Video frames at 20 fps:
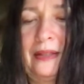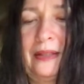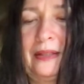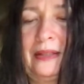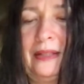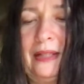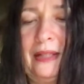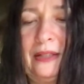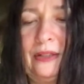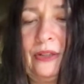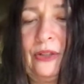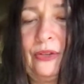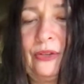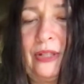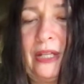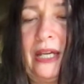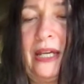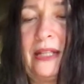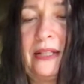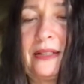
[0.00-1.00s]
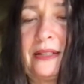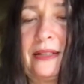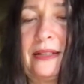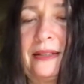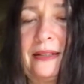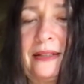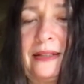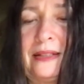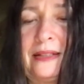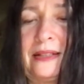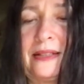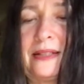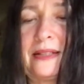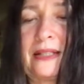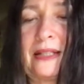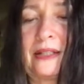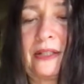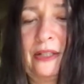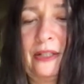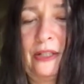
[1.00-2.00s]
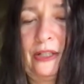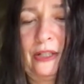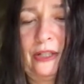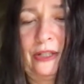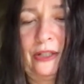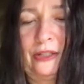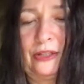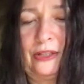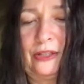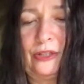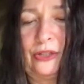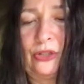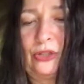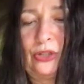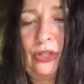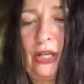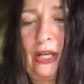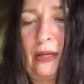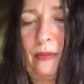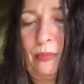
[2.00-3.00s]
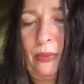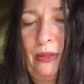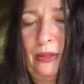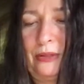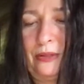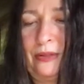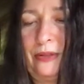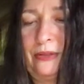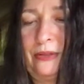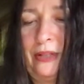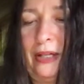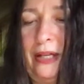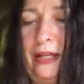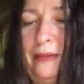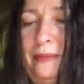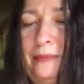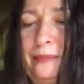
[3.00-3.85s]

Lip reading: and create this shape, okay?